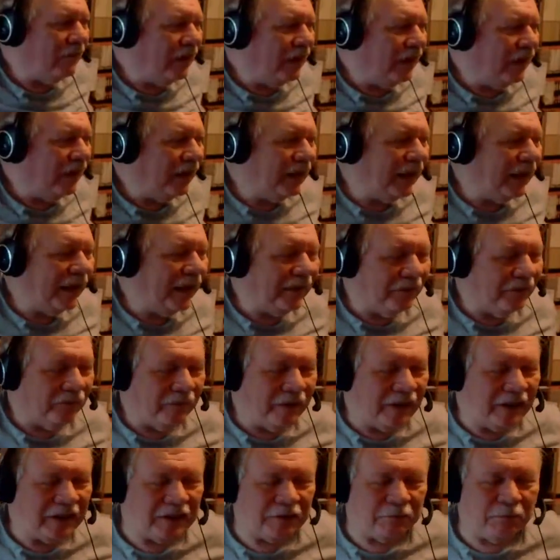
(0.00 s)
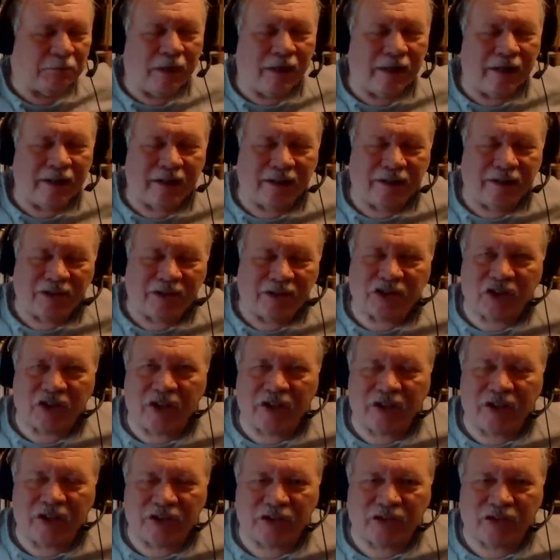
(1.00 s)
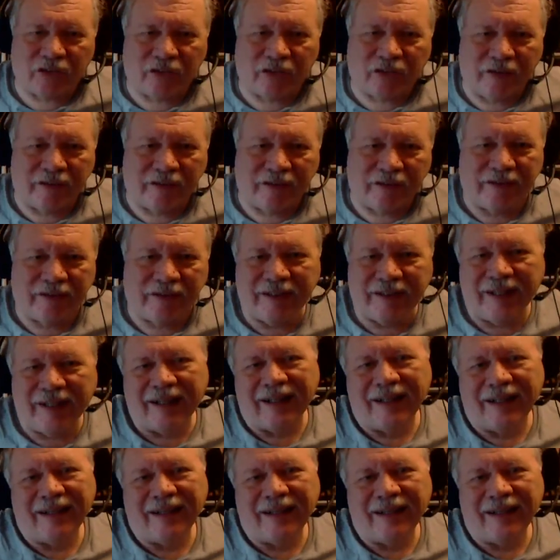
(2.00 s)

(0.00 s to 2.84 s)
Yeah, the raised pod on the Star Destroyer. Yeah.